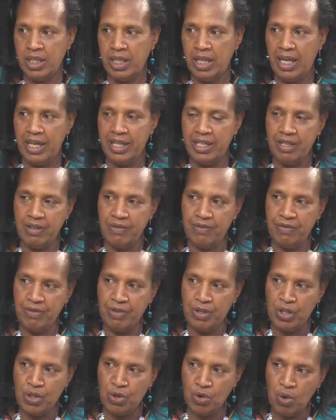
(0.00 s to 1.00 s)
And if we
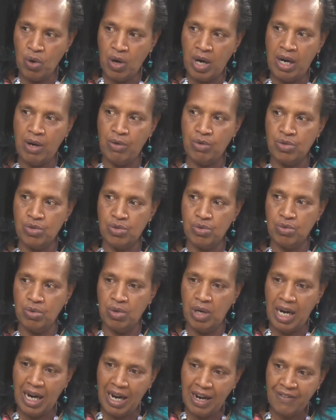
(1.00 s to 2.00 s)
know how to
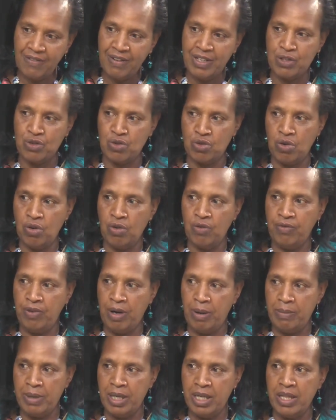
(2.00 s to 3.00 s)
have a strong
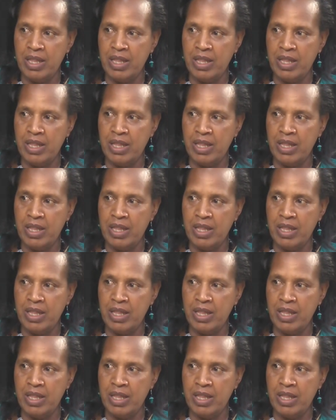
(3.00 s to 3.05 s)
family,